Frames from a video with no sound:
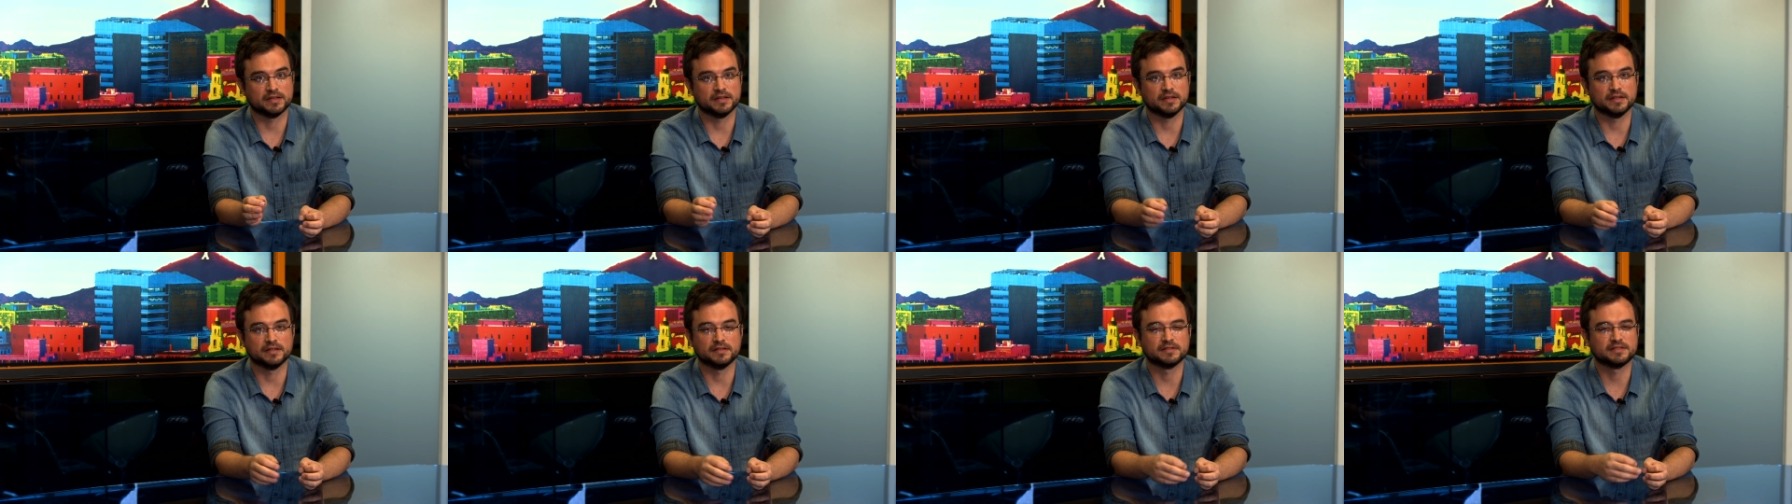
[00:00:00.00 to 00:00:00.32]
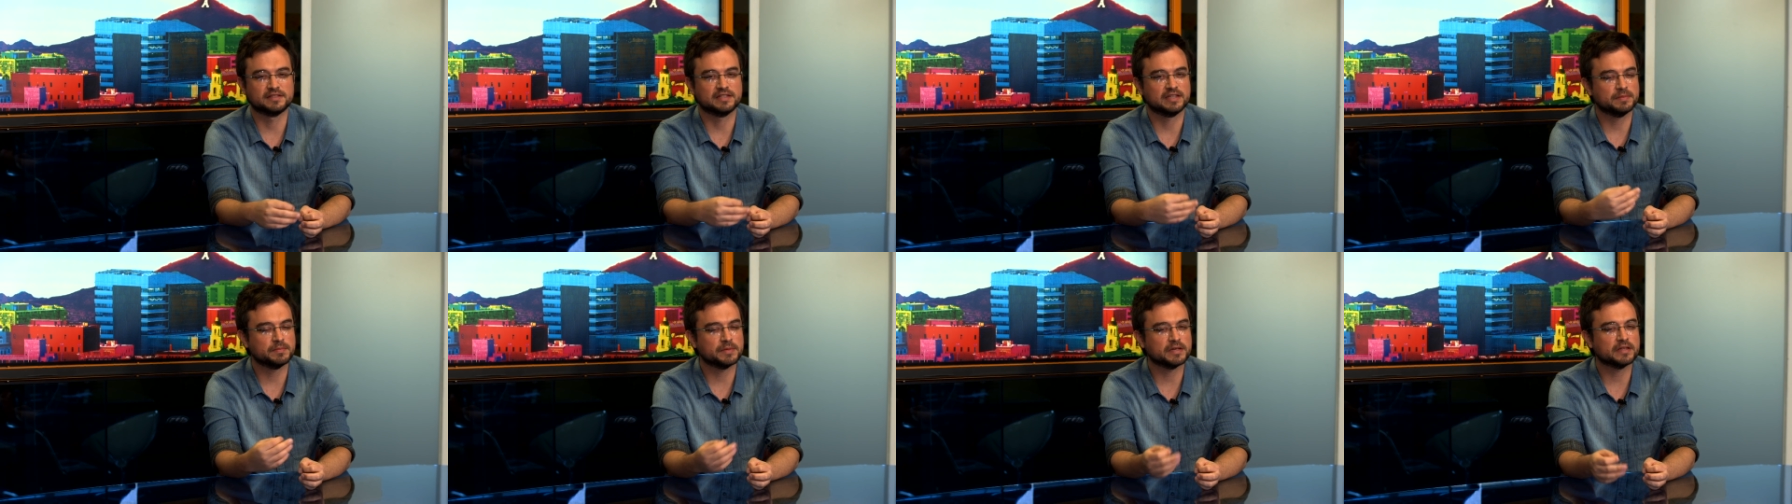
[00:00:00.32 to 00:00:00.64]
in
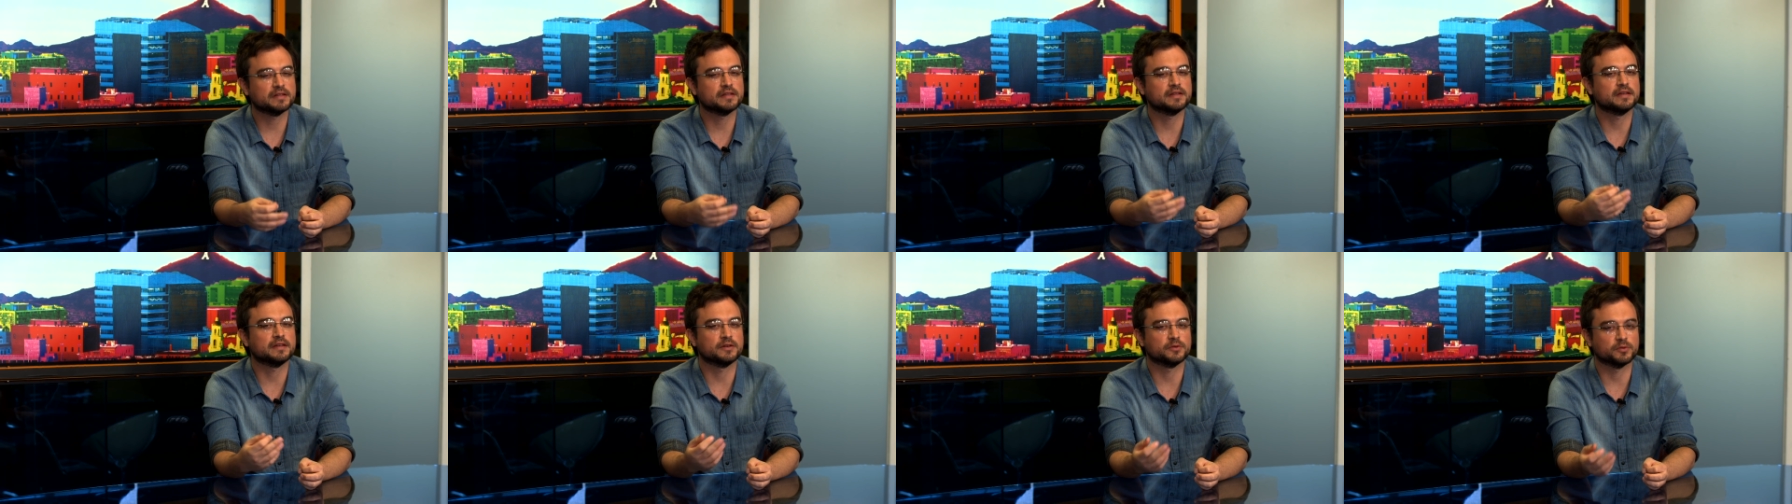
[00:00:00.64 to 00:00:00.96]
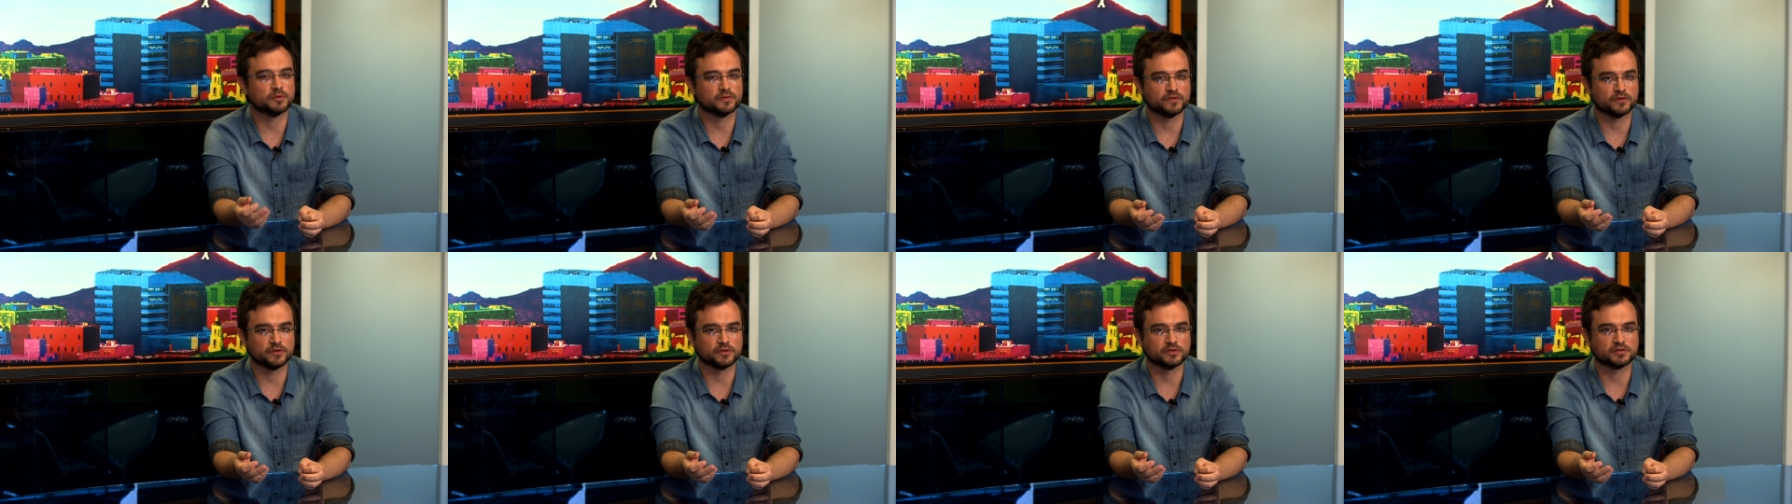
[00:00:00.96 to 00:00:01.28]
seemingly
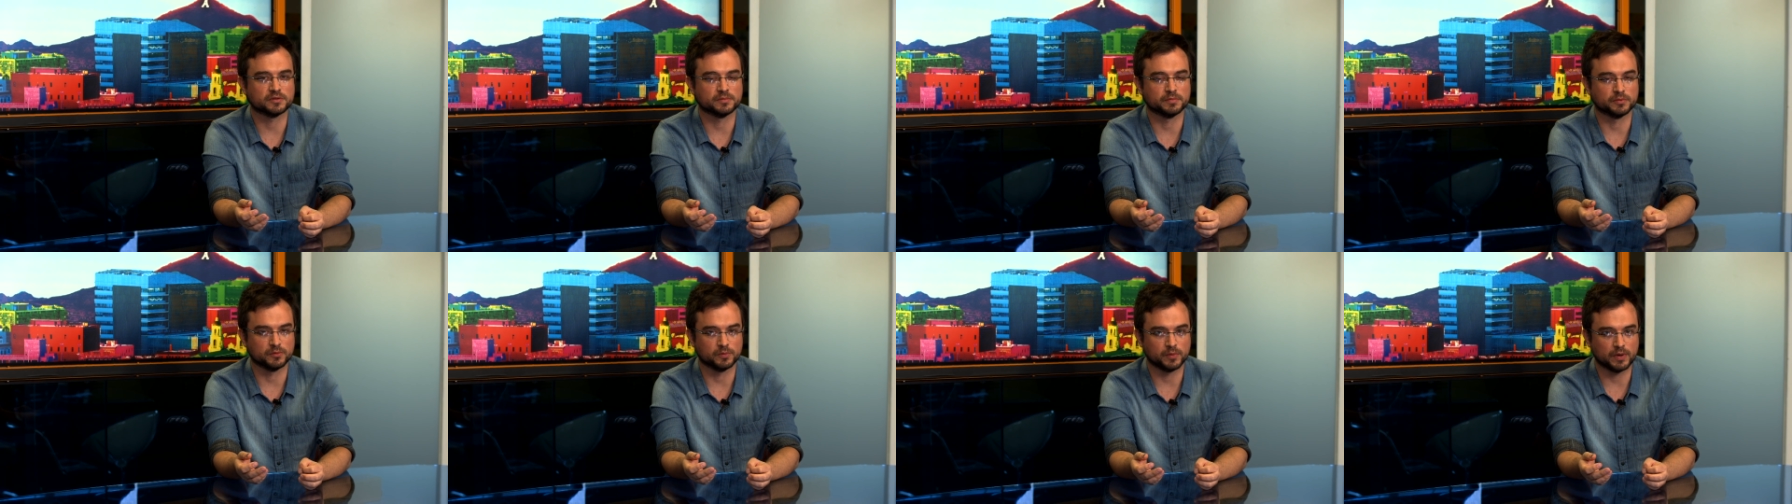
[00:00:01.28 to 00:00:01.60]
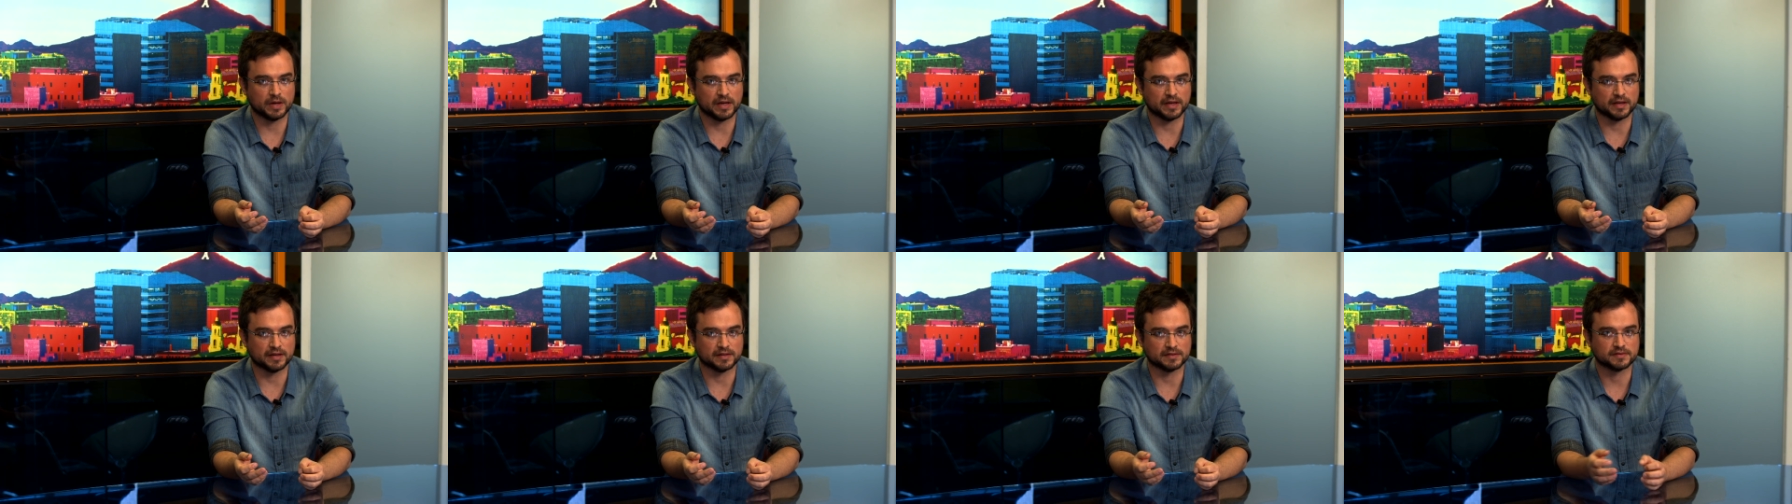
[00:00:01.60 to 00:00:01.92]
irreversible
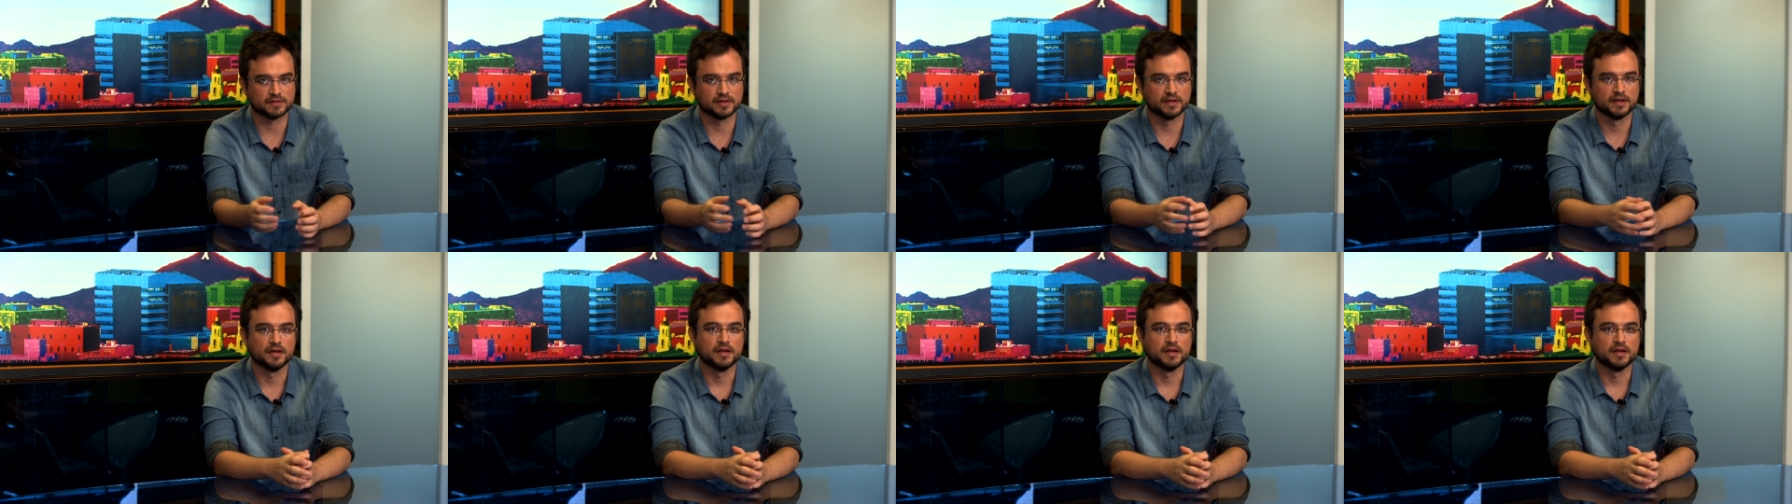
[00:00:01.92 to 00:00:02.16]
ways.